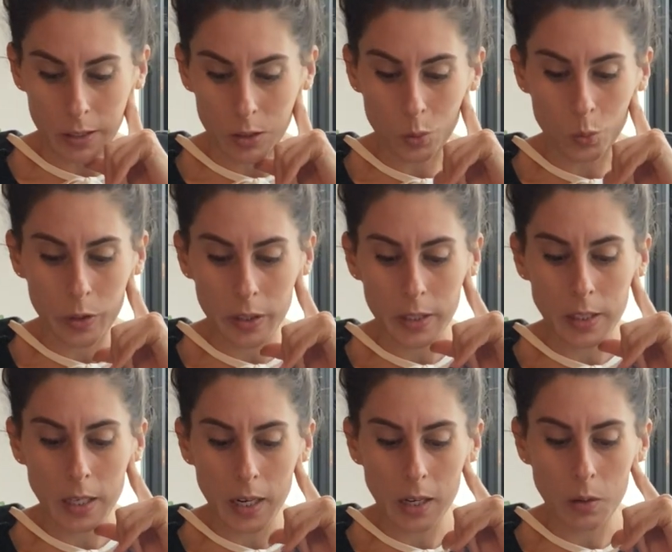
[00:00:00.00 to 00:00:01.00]
So really
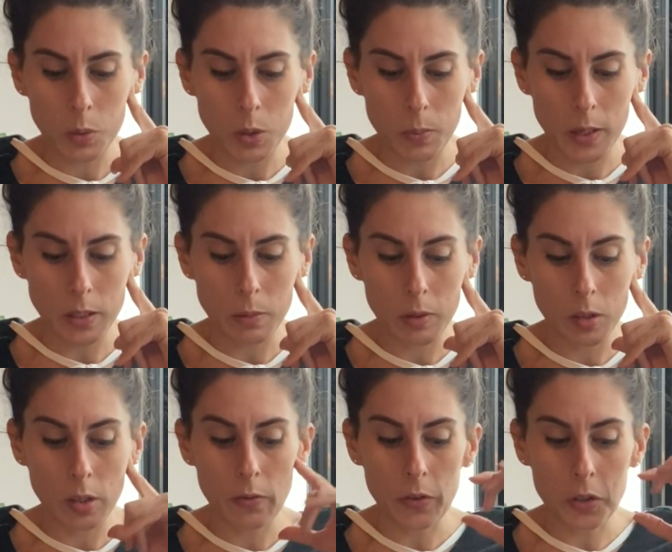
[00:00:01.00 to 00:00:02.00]
taking
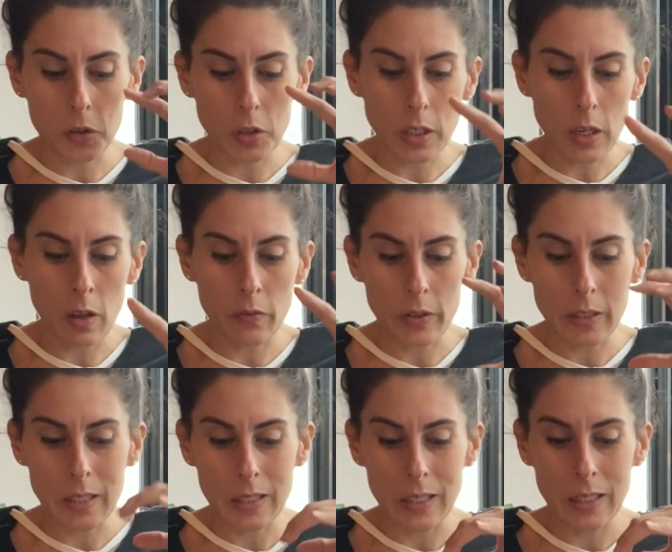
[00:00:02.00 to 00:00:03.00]
responsibility for yourself and
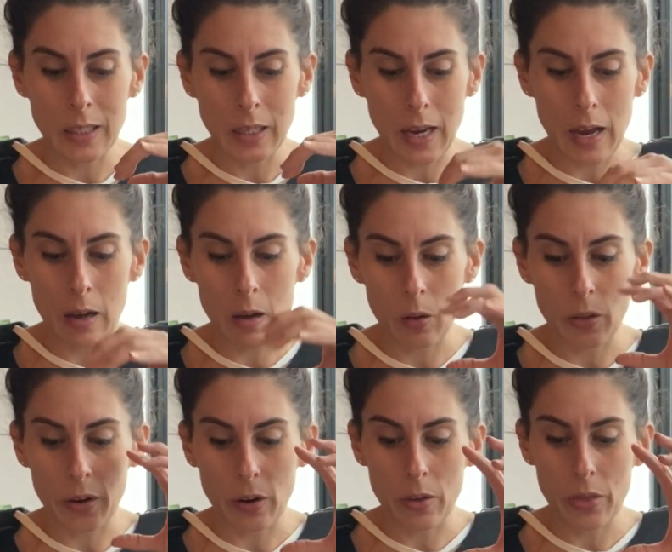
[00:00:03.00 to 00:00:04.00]
seeing how
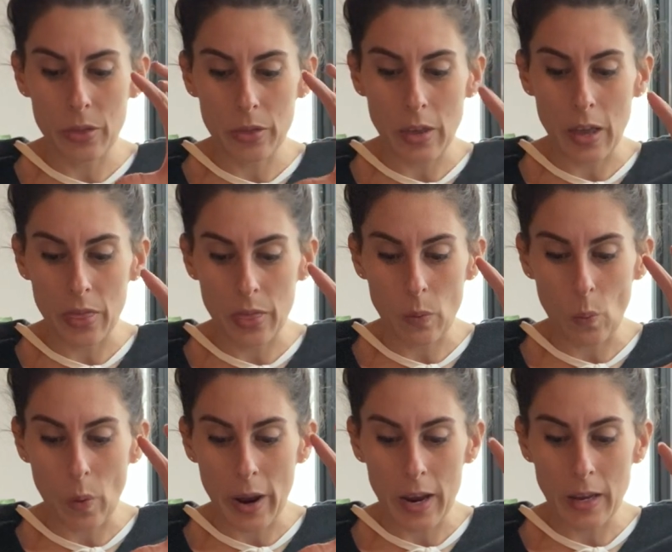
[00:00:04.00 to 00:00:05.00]
there are
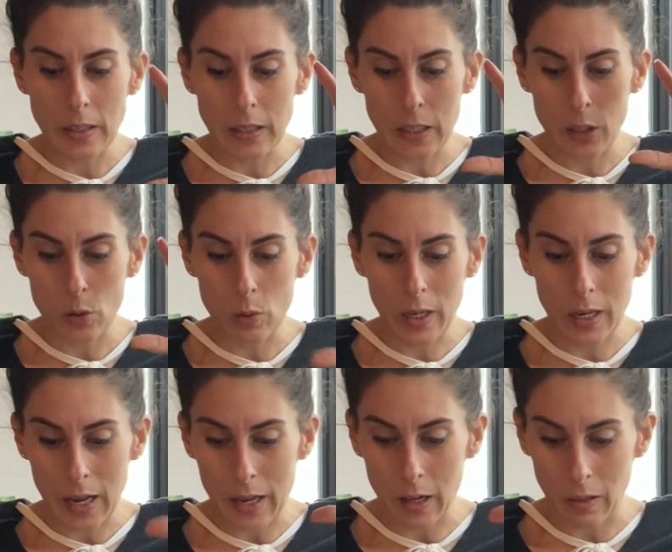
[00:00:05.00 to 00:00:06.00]
ways that you
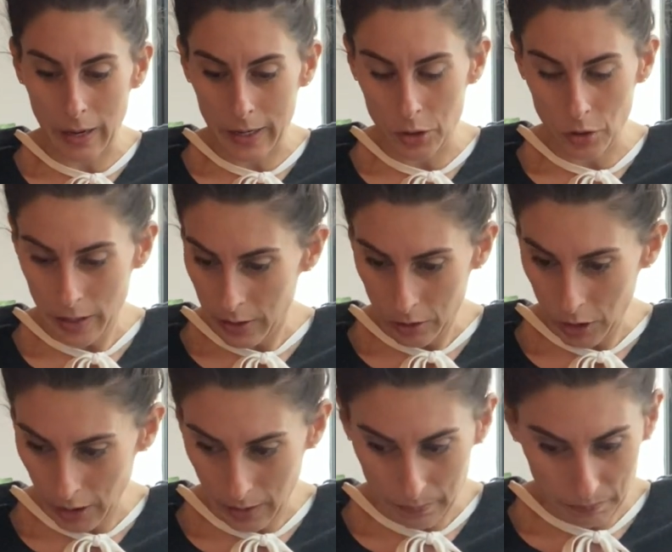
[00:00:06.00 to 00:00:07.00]
cannot align your
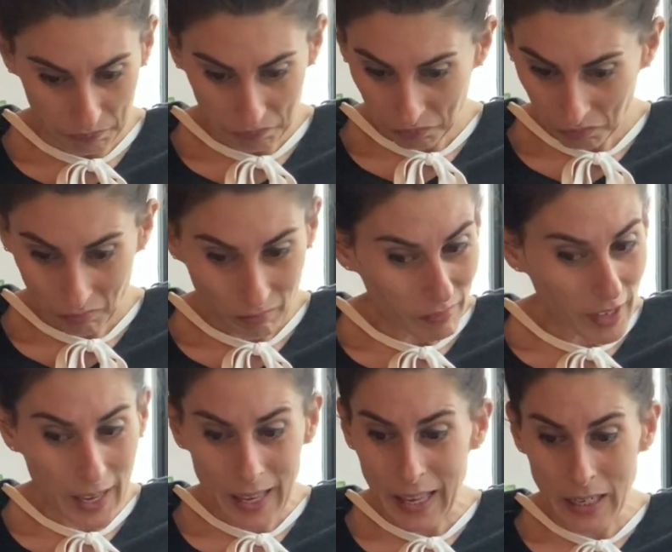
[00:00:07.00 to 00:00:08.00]
energy
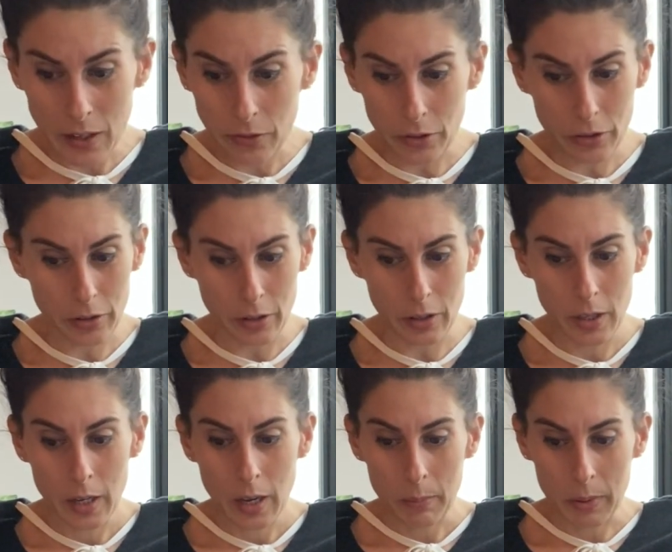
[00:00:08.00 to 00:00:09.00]
any further,
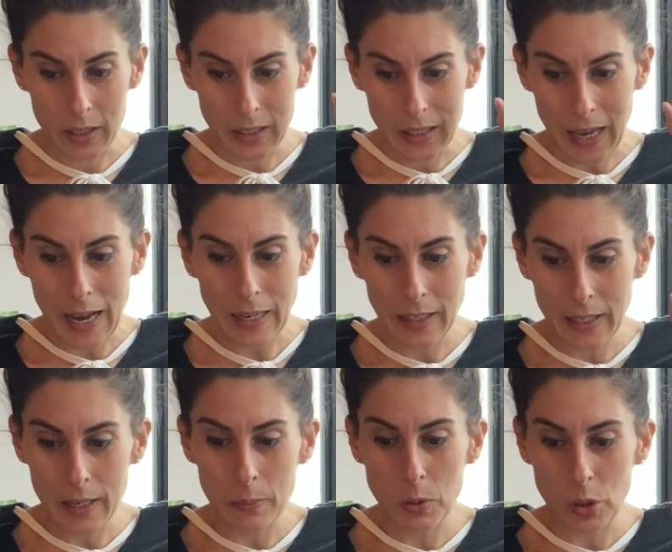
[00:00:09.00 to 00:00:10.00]
because that
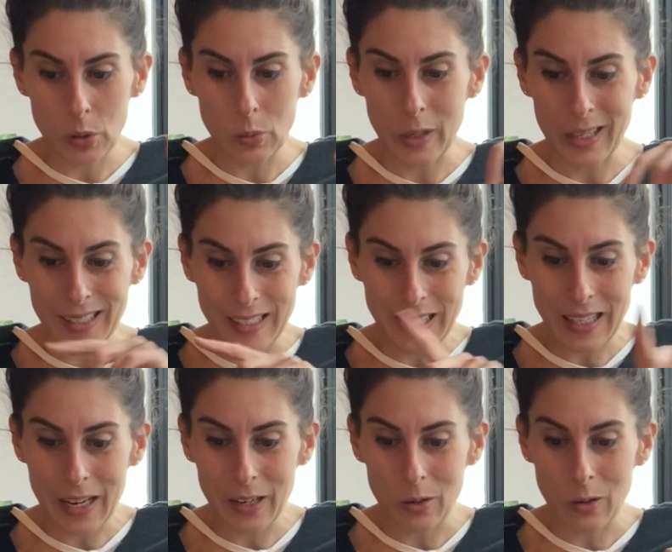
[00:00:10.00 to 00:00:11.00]
keeps you in a
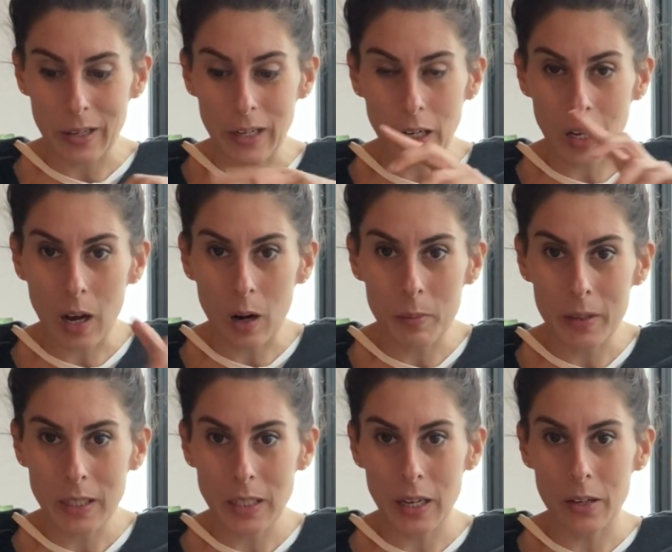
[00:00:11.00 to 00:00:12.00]
cycle, in a
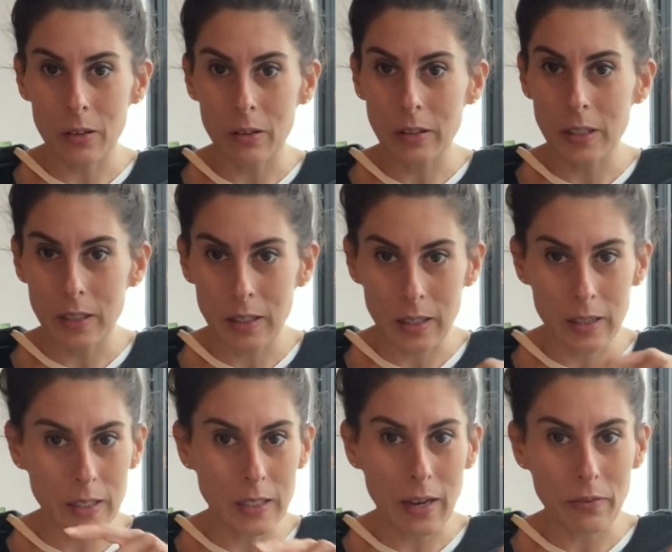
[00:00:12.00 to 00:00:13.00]
karmic cycle, in
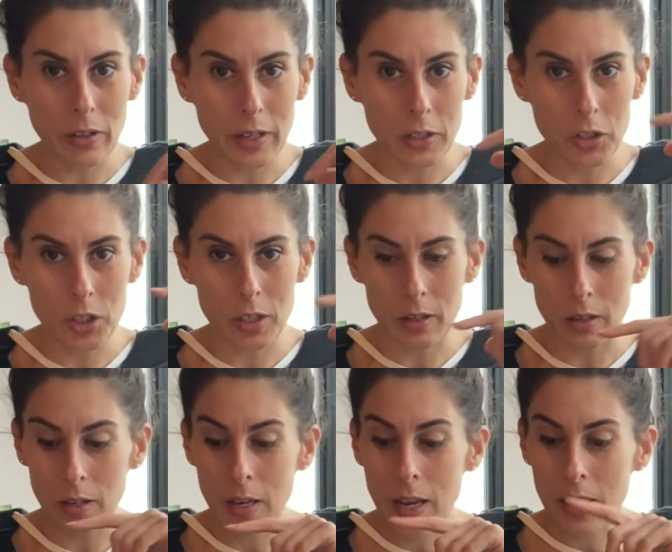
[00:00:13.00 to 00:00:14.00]
the devil energy
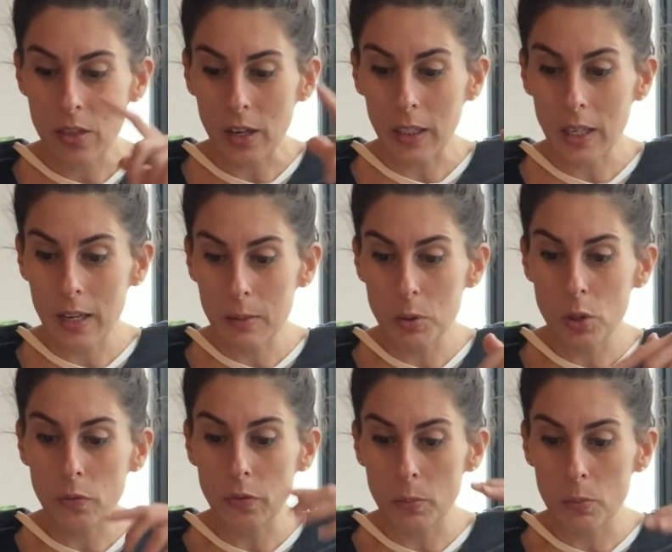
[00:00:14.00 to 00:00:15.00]
there, that keeps
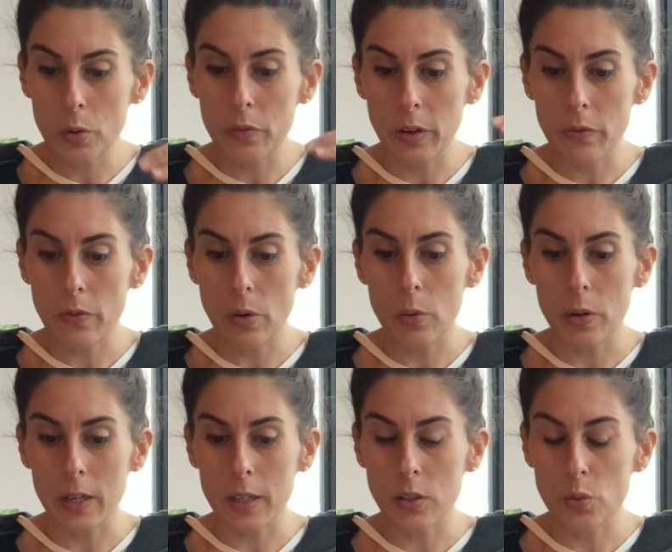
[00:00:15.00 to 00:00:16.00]
you from moving forward.
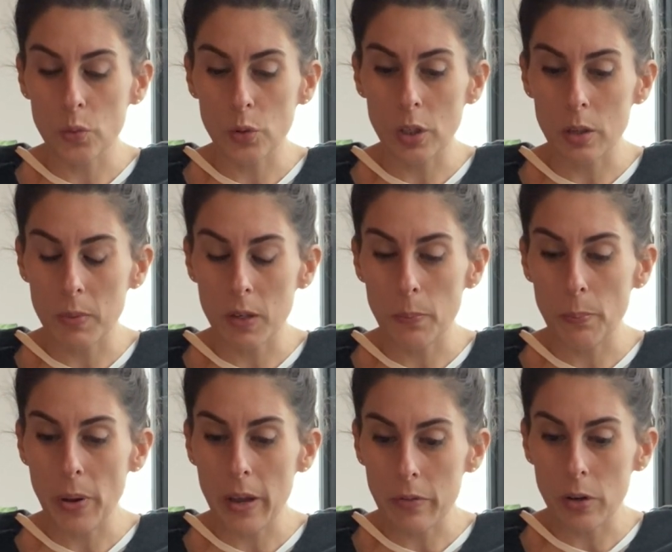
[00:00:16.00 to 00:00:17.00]
And it's going to be
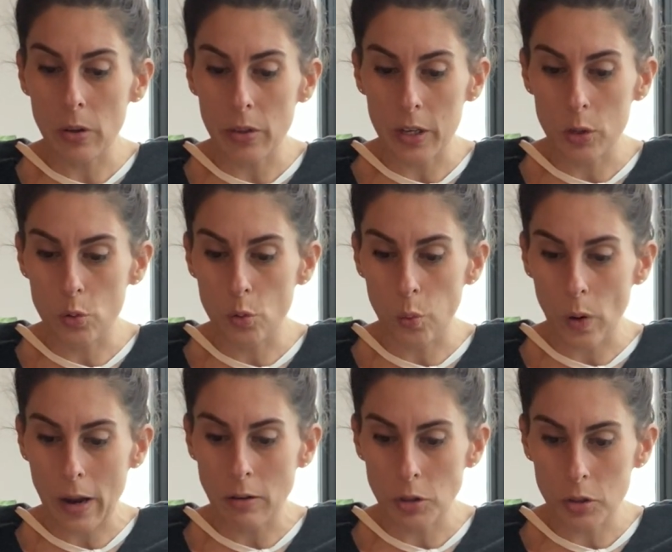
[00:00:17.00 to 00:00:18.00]
pivotal that you
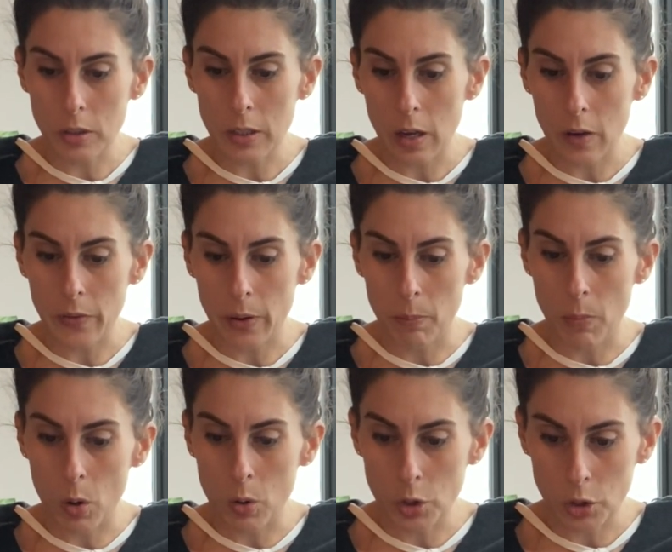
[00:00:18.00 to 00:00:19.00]
ground yourself
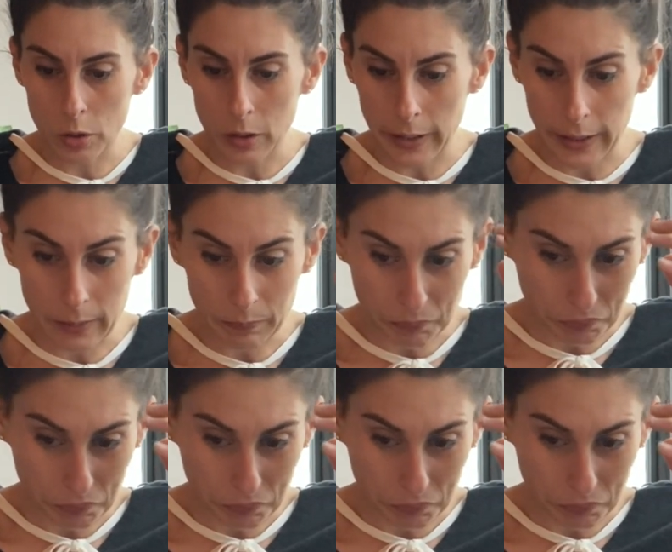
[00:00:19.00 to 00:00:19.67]
emotionally